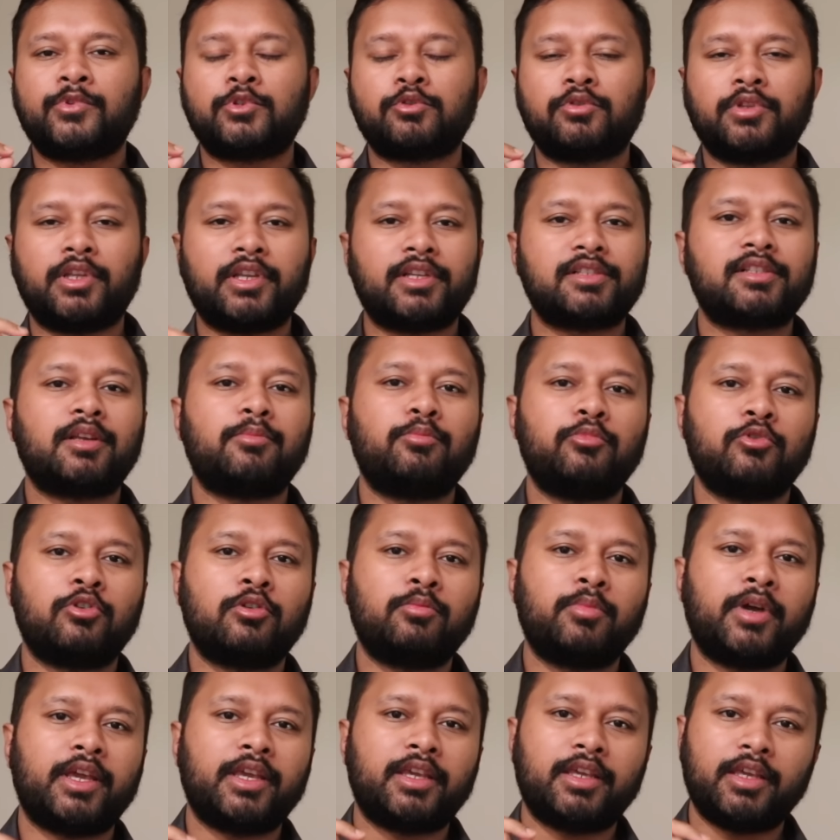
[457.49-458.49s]
So there is a
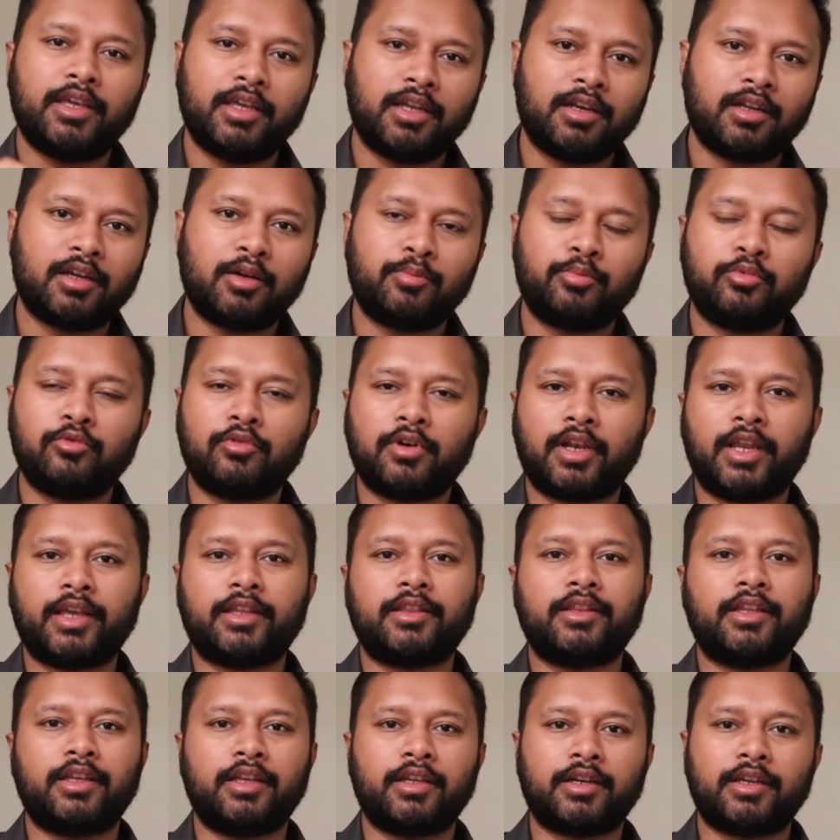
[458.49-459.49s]
book by K.L. Kapoor,
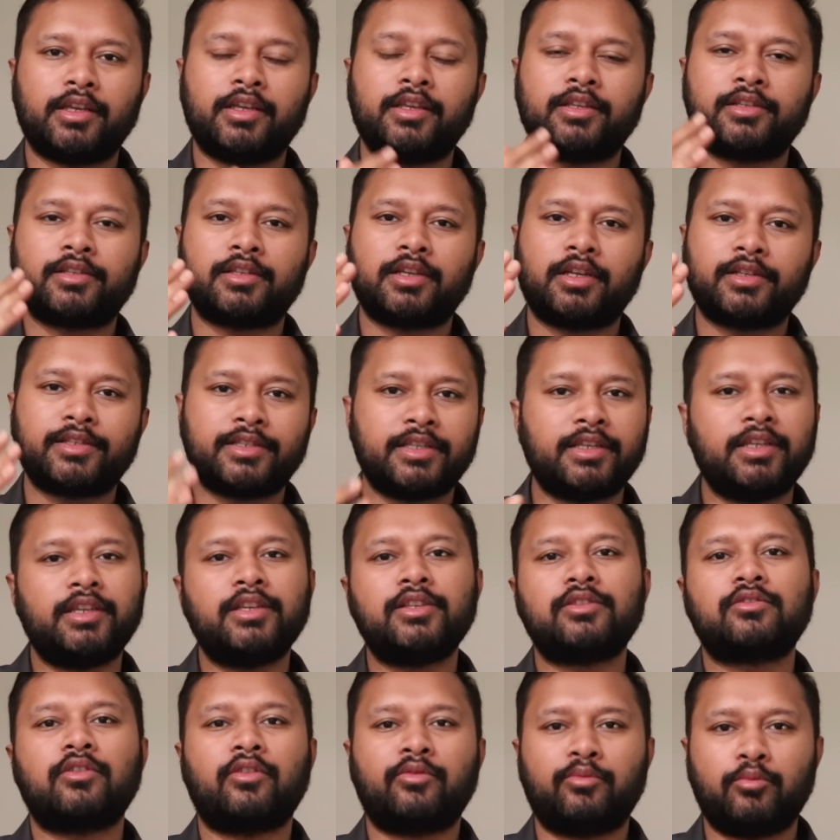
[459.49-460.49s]
like there is a
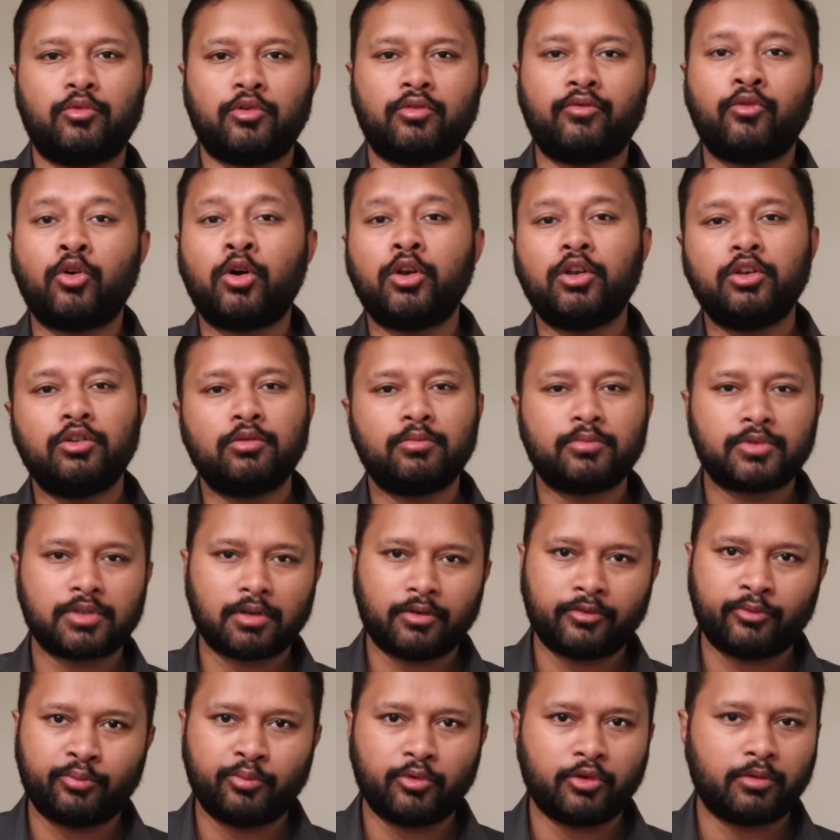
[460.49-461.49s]
series of book, volumes
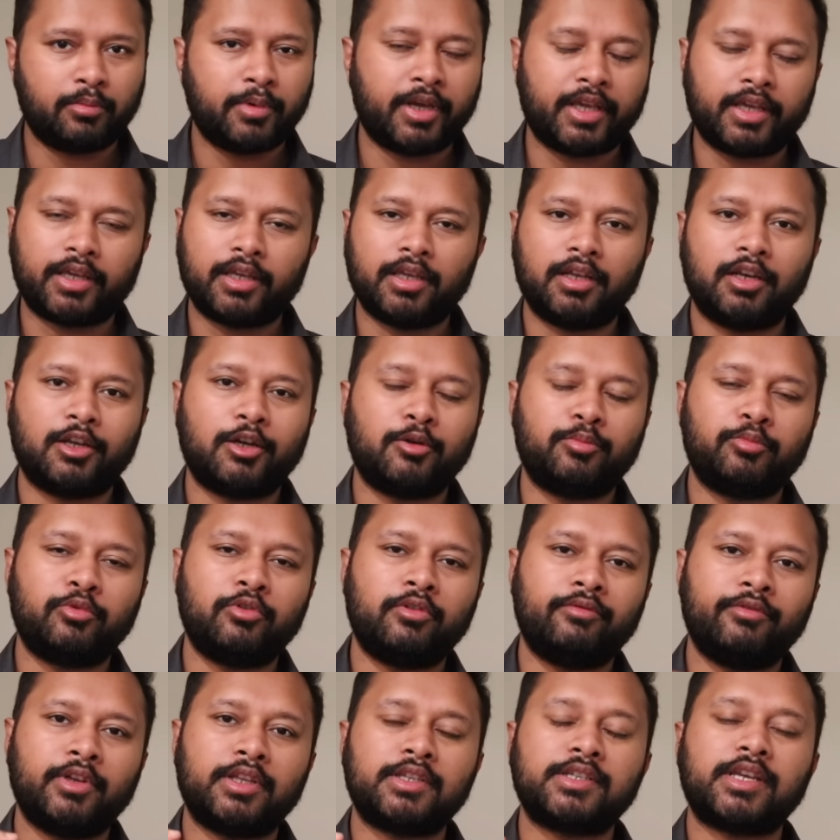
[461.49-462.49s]
of book by K.L.
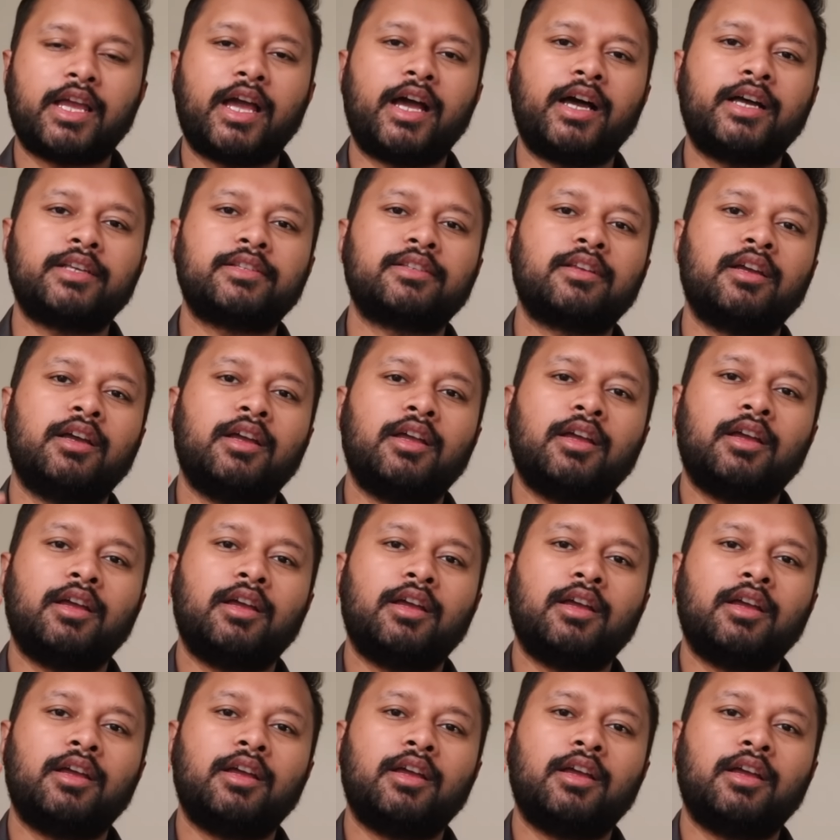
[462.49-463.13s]
Kapoor, which has,